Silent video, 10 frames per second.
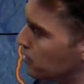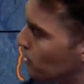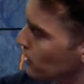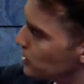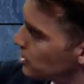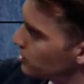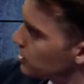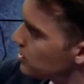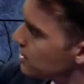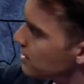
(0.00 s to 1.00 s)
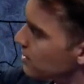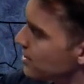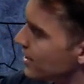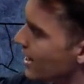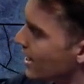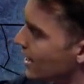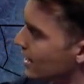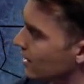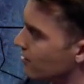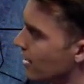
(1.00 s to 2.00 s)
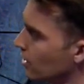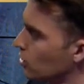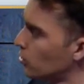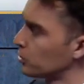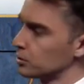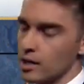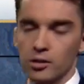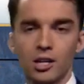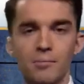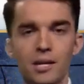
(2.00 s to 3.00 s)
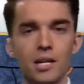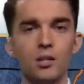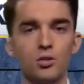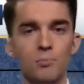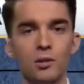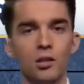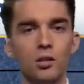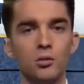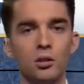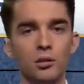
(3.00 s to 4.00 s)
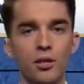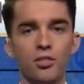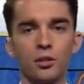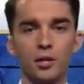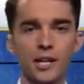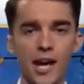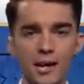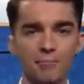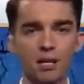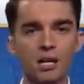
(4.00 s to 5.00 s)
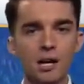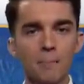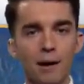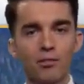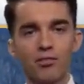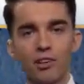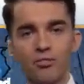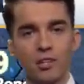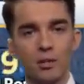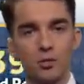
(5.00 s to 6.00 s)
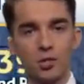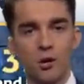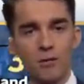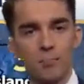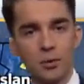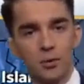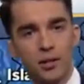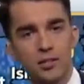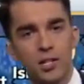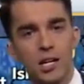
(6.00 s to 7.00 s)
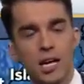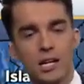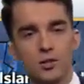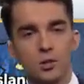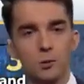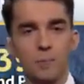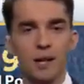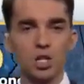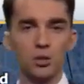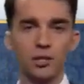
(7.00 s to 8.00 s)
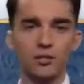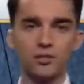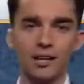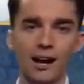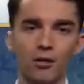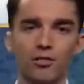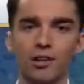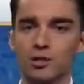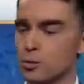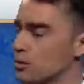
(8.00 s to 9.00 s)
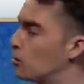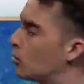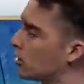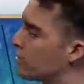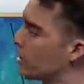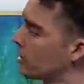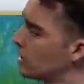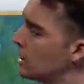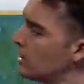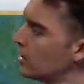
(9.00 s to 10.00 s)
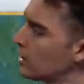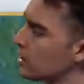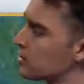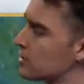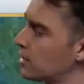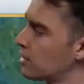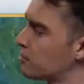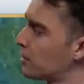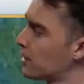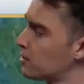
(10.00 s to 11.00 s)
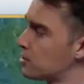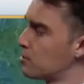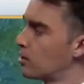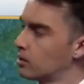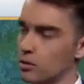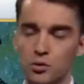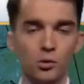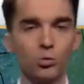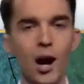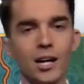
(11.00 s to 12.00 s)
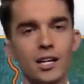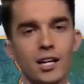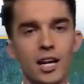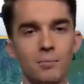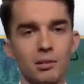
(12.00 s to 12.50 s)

but we start to see the sign of that colder air coming in. So Malone only 38 about 50 or so in Burlington and especially south. That's where the warm air is still in place tomorrow. So Rockingham